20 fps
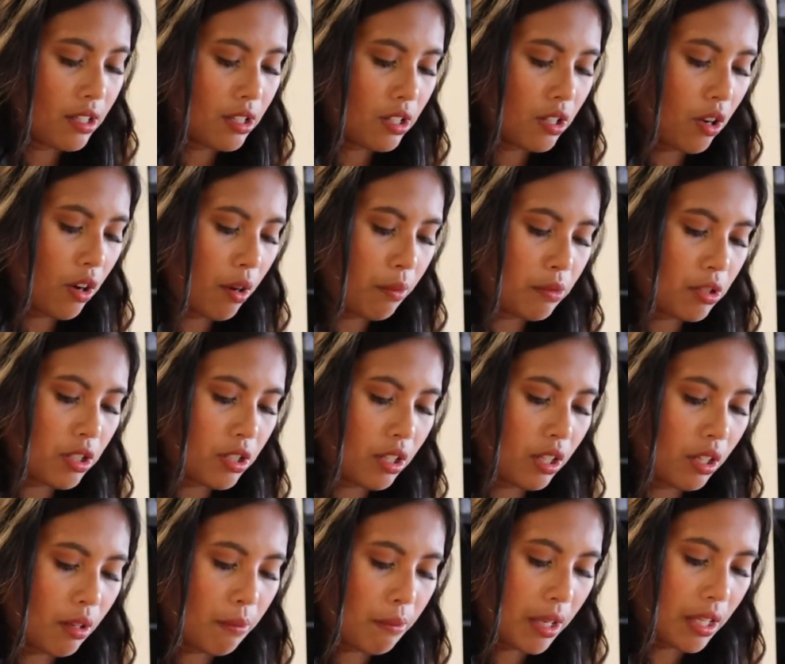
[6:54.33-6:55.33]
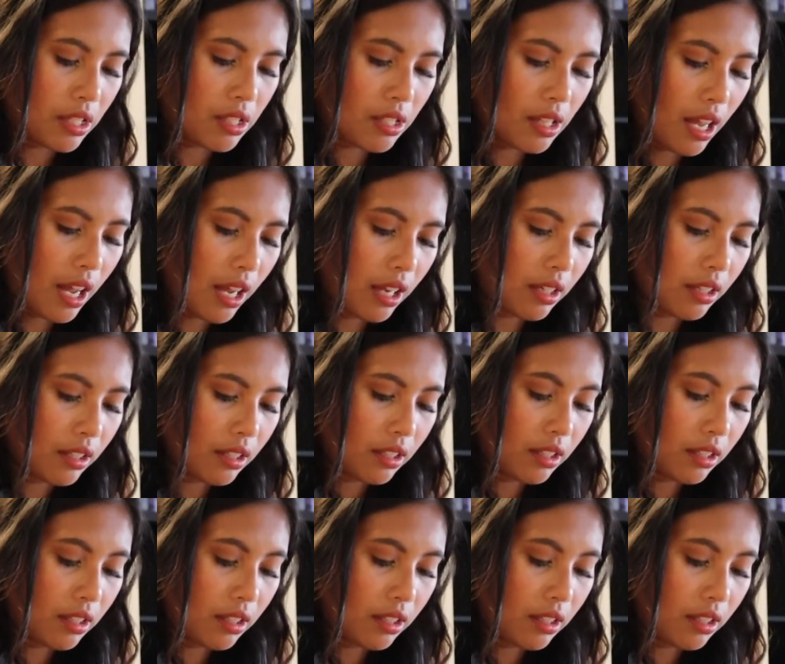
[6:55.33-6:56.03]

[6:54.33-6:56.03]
So I'm just gonna mix that.